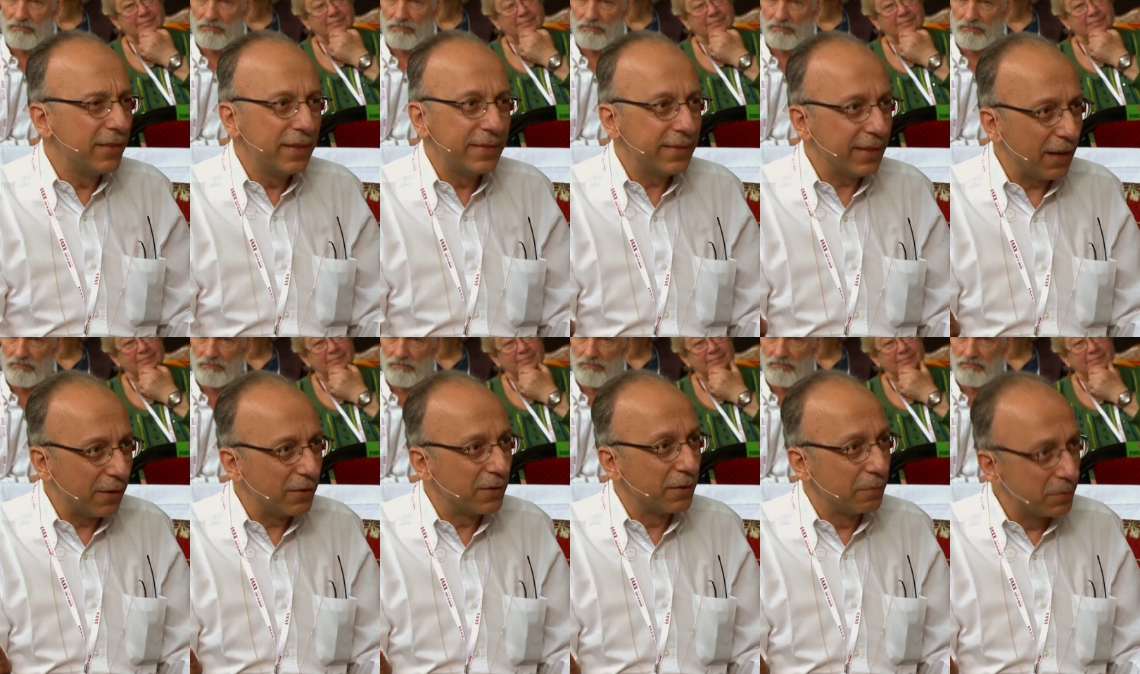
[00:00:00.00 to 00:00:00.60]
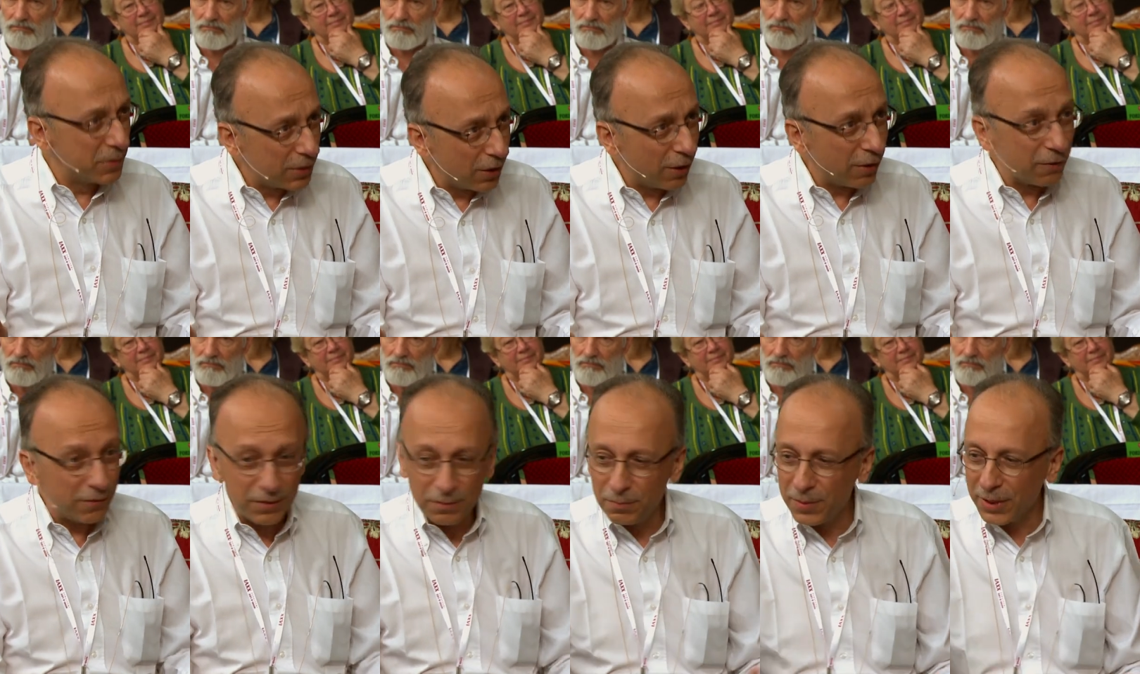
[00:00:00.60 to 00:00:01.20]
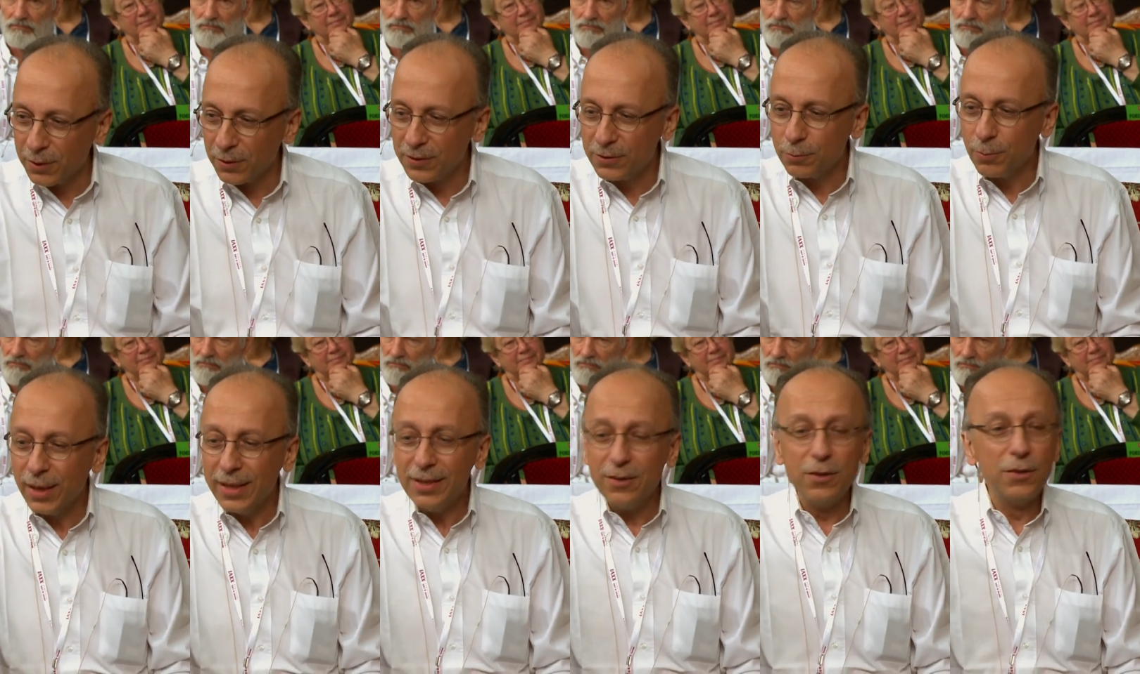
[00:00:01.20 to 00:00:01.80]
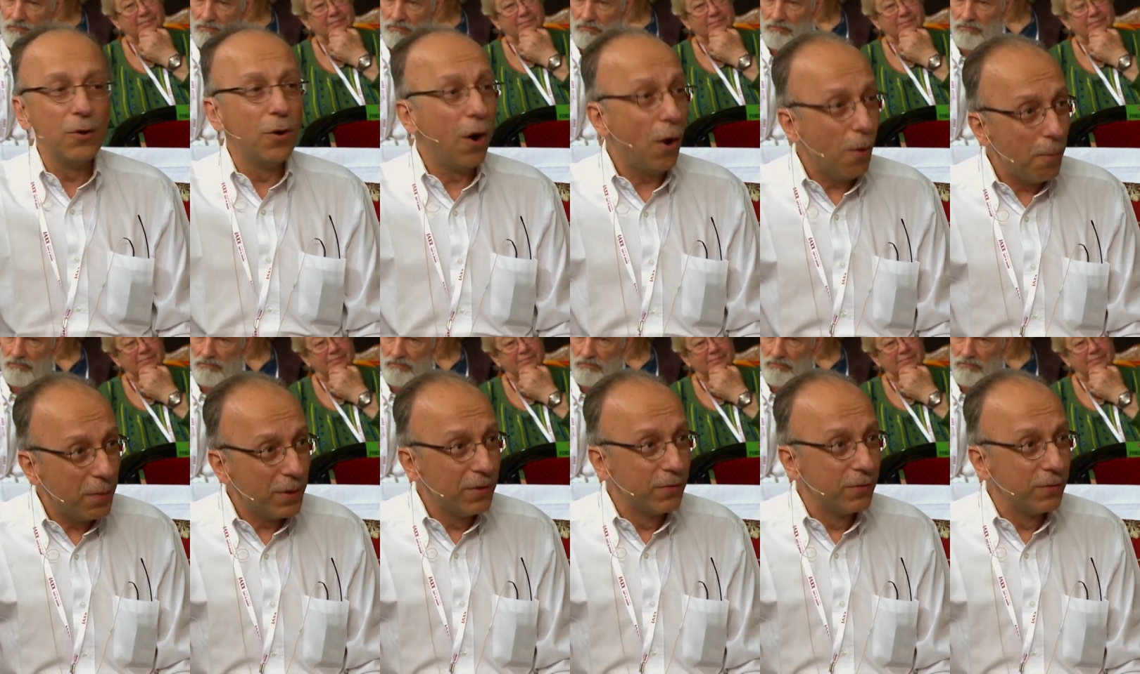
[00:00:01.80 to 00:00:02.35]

this sounds absurd, because when you open